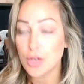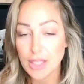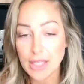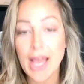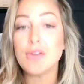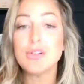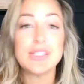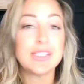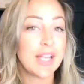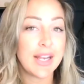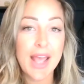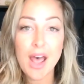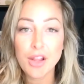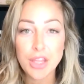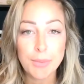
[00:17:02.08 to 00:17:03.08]
you're allowed to
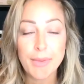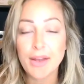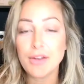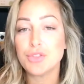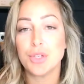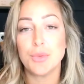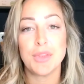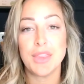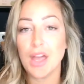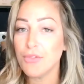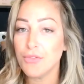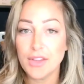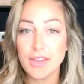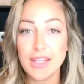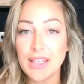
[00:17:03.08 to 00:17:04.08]
set a healthy boundary
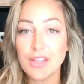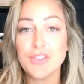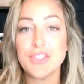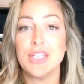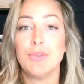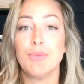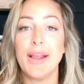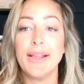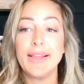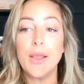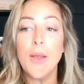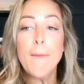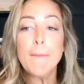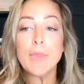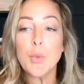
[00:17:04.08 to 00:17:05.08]
without feeling guilty, right?
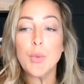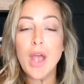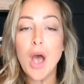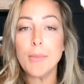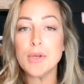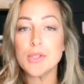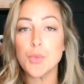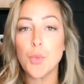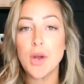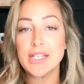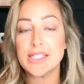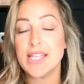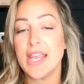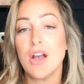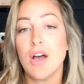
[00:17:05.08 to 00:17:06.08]
Like we almost
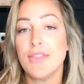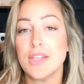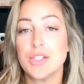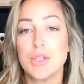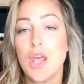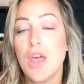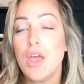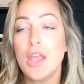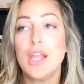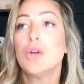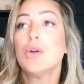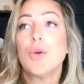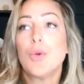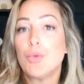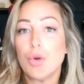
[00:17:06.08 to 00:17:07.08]
want to take on this
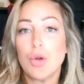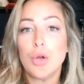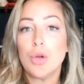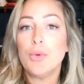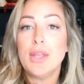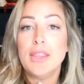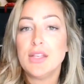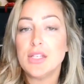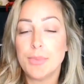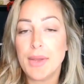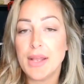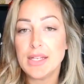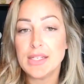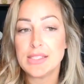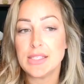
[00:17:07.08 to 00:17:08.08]
hero role in the
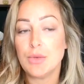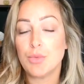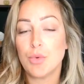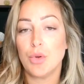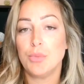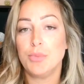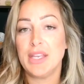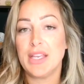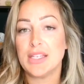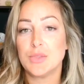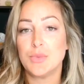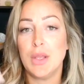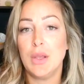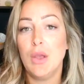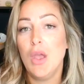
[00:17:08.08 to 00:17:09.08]
dependency role
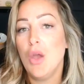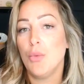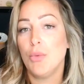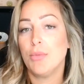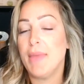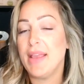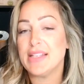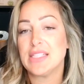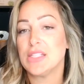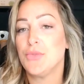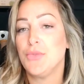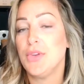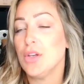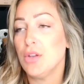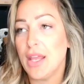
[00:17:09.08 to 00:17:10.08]
because it makes
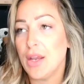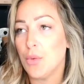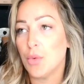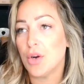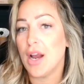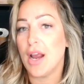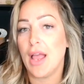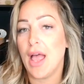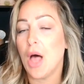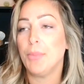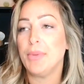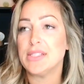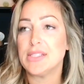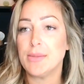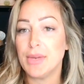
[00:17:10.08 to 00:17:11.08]
us feel like we're
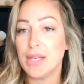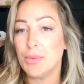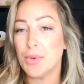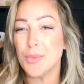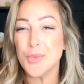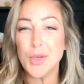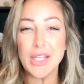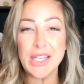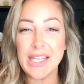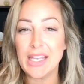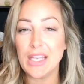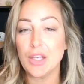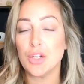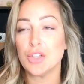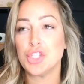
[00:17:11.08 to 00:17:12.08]
helping somebody, but
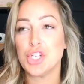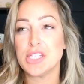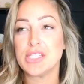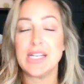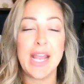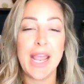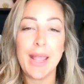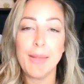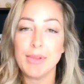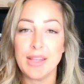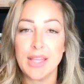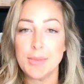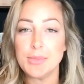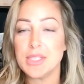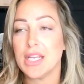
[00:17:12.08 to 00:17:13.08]
really you're just
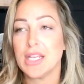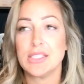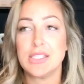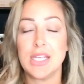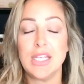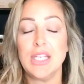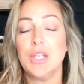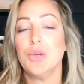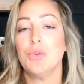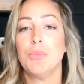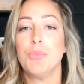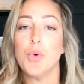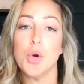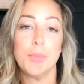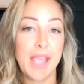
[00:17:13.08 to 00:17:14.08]
enabling them to
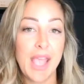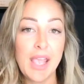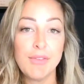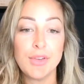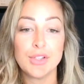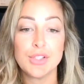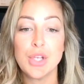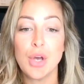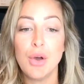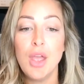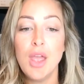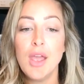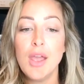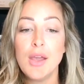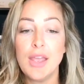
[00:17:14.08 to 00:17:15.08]
continue poor behavior. So
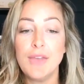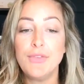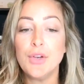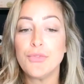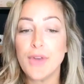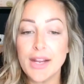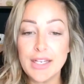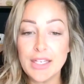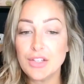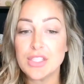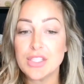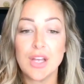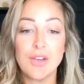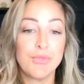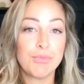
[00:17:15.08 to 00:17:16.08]
if you're finding
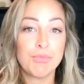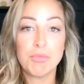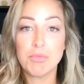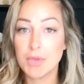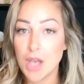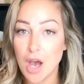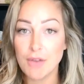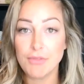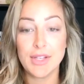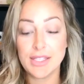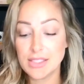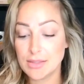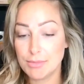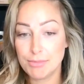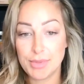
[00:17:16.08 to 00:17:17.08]
yourself
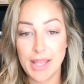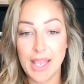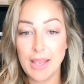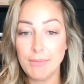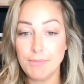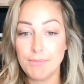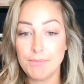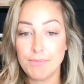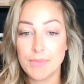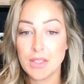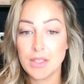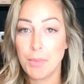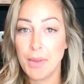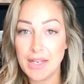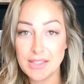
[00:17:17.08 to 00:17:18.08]
conflict, blame,
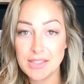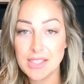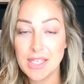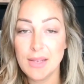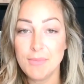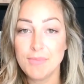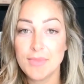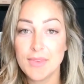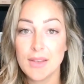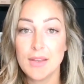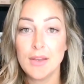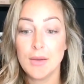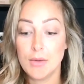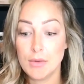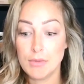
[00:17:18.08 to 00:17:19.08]
dependency,
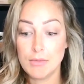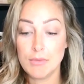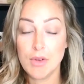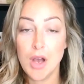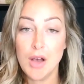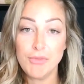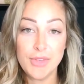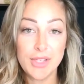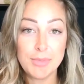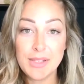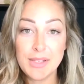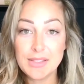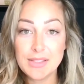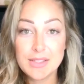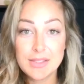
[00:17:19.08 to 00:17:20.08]
conflict
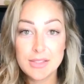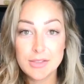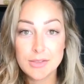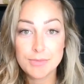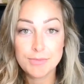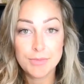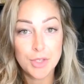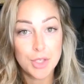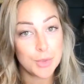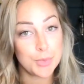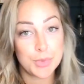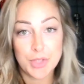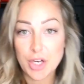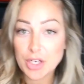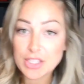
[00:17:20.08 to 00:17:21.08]
means
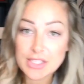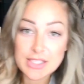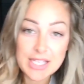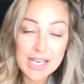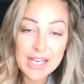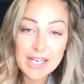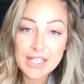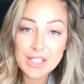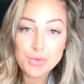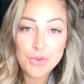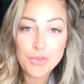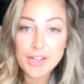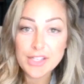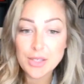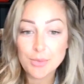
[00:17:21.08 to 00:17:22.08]
you're sinking
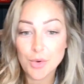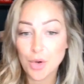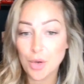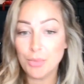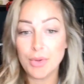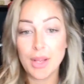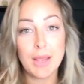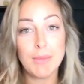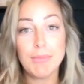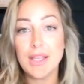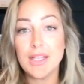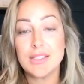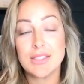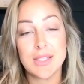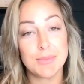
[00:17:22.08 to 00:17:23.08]
into a victim role. Blame
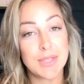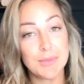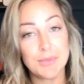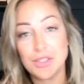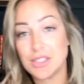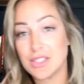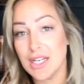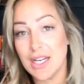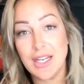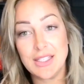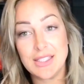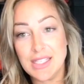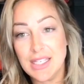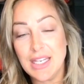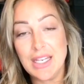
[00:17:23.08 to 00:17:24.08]
means sometimes you're
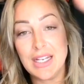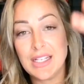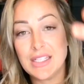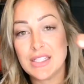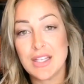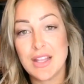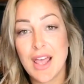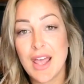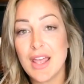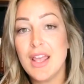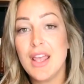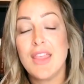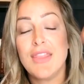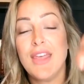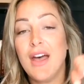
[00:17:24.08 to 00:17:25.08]
sinking into that
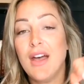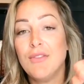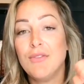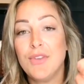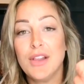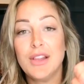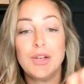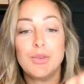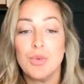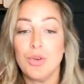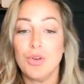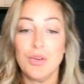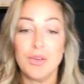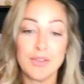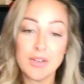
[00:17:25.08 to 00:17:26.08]
villain
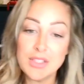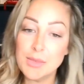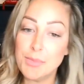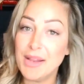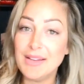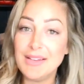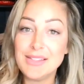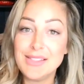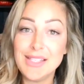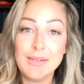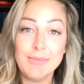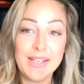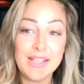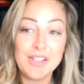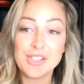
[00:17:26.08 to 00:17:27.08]
role.
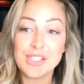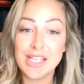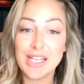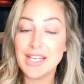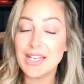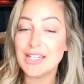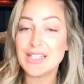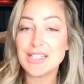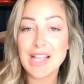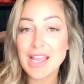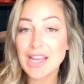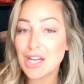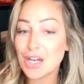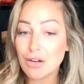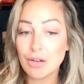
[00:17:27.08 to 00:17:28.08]
Dependency means you're sinking into
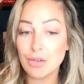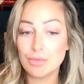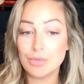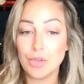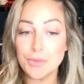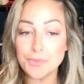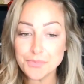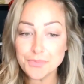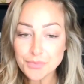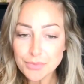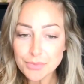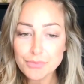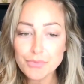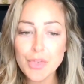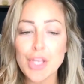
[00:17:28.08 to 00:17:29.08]
that hero role.
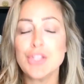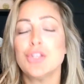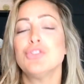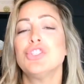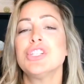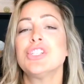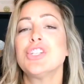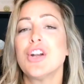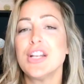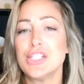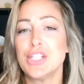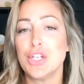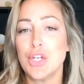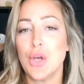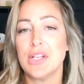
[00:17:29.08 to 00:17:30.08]
So just
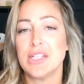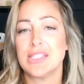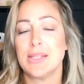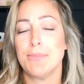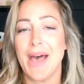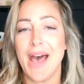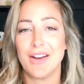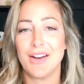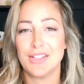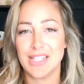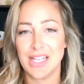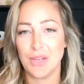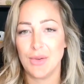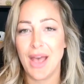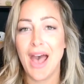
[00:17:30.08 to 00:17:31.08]
starting to notice some
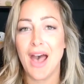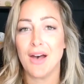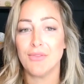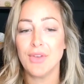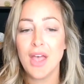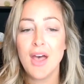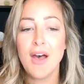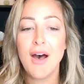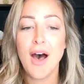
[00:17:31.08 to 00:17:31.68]
patterns that you have.